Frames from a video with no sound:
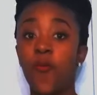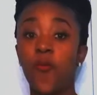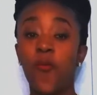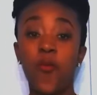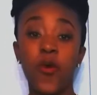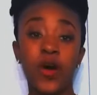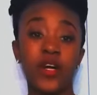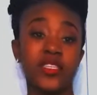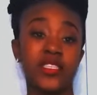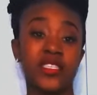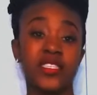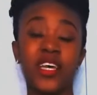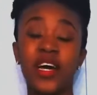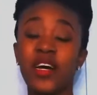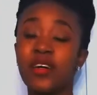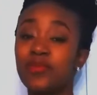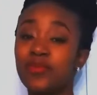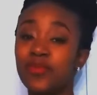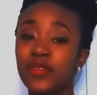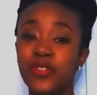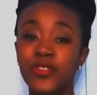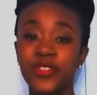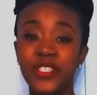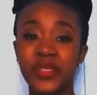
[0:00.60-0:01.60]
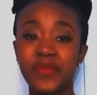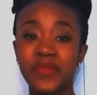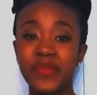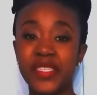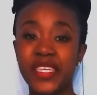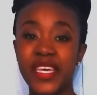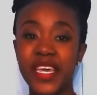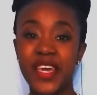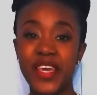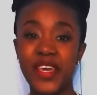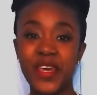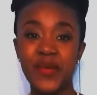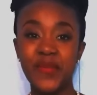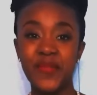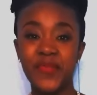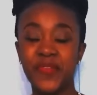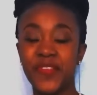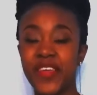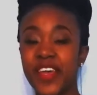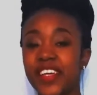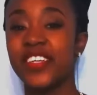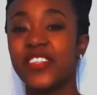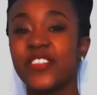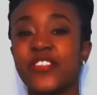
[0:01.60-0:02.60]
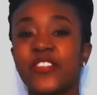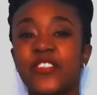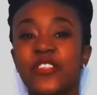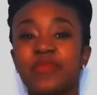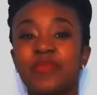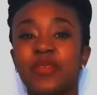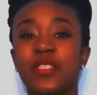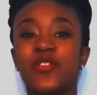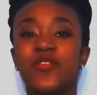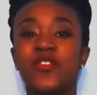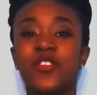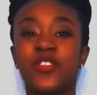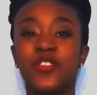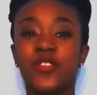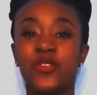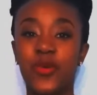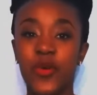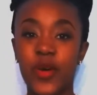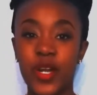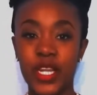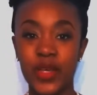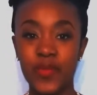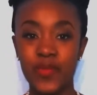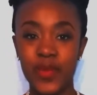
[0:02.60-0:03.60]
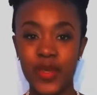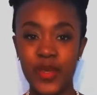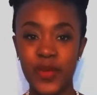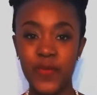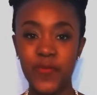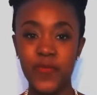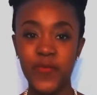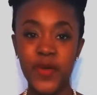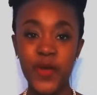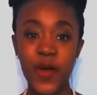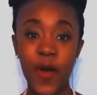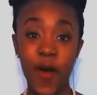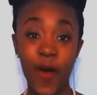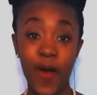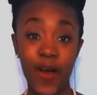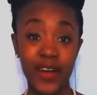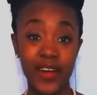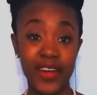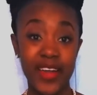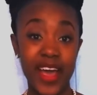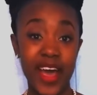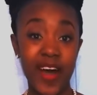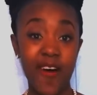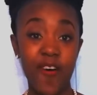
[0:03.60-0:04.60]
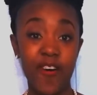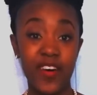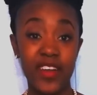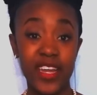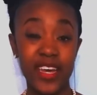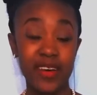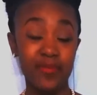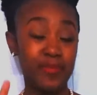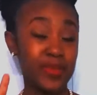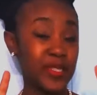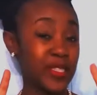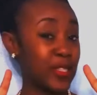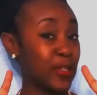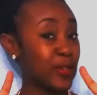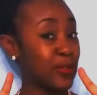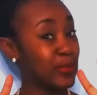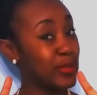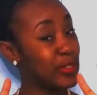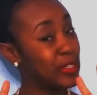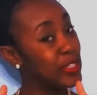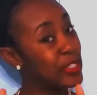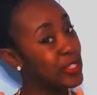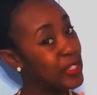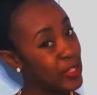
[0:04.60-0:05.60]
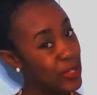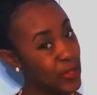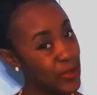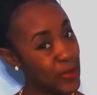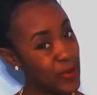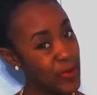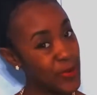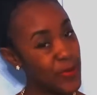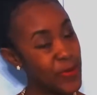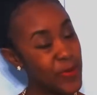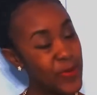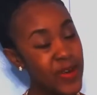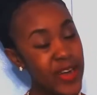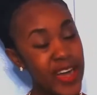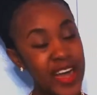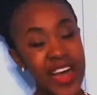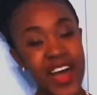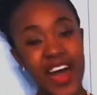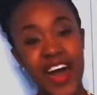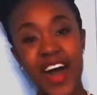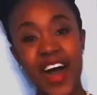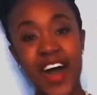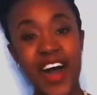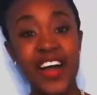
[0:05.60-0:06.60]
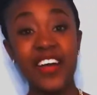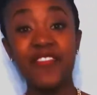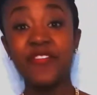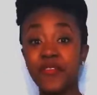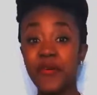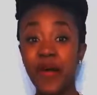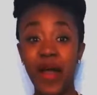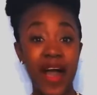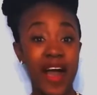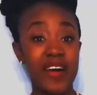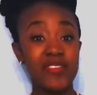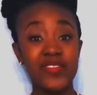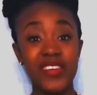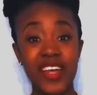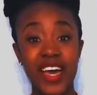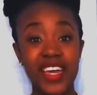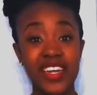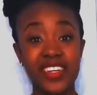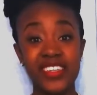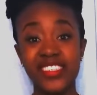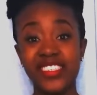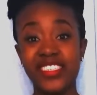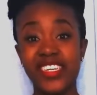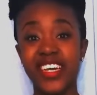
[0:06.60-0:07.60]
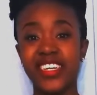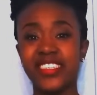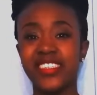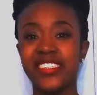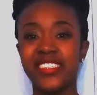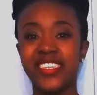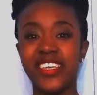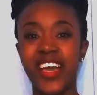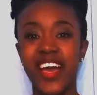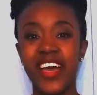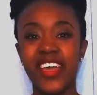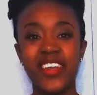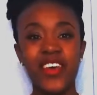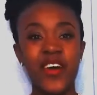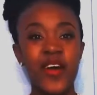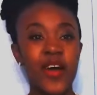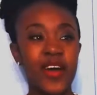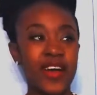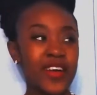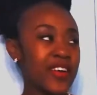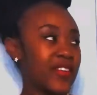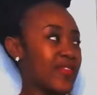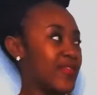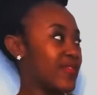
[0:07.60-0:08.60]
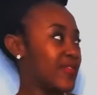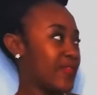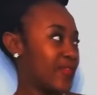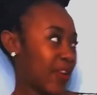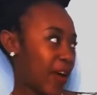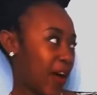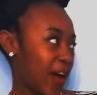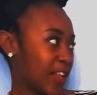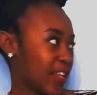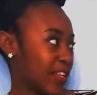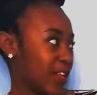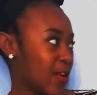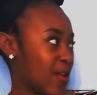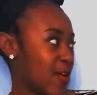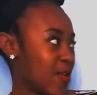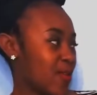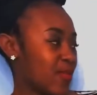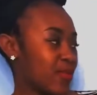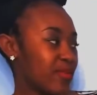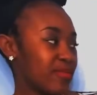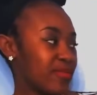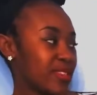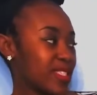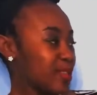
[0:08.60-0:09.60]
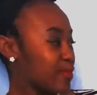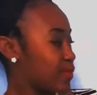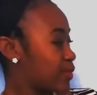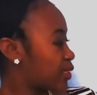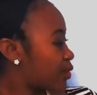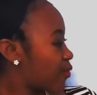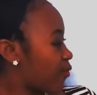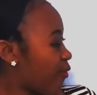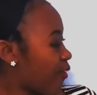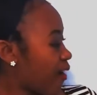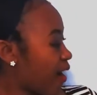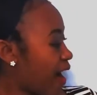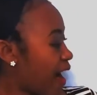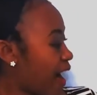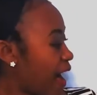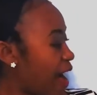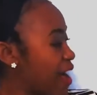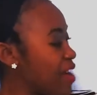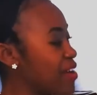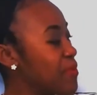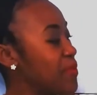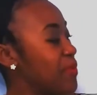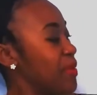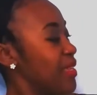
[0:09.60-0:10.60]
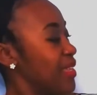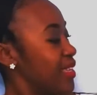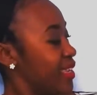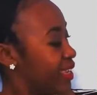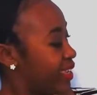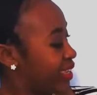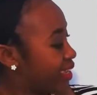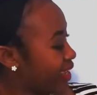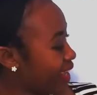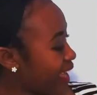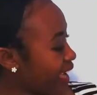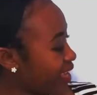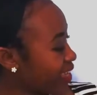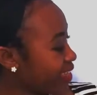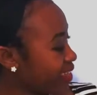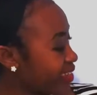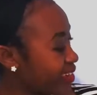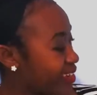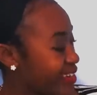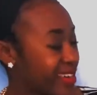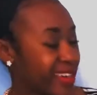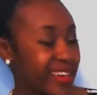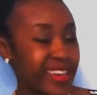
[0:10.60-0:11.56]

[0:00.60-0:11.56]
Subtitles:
What's up, Dream Team? Thank you so much for joining me. We are now on episode 2. If you haven't had a chance yet, follow, subscribe, like,